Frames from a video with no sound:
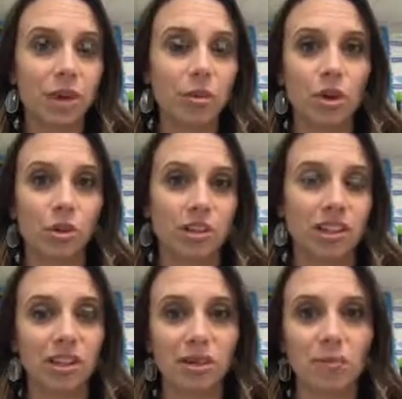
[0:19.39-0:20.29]
I would go to
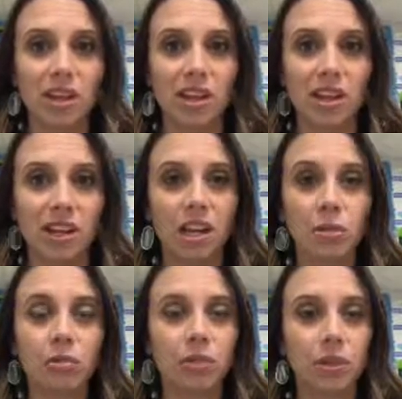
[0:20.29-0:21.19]
him and
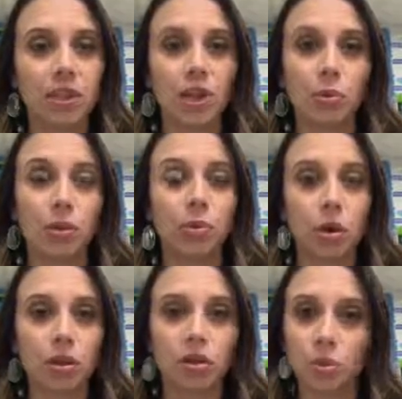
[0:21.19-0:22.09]
he would really help with
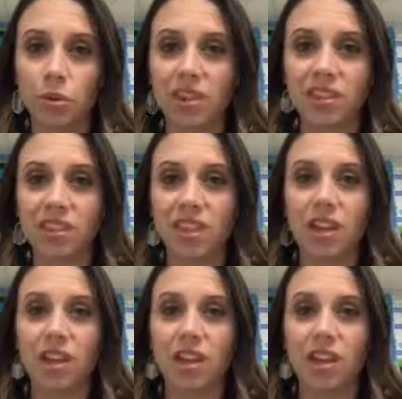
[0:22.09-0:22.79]
word choice.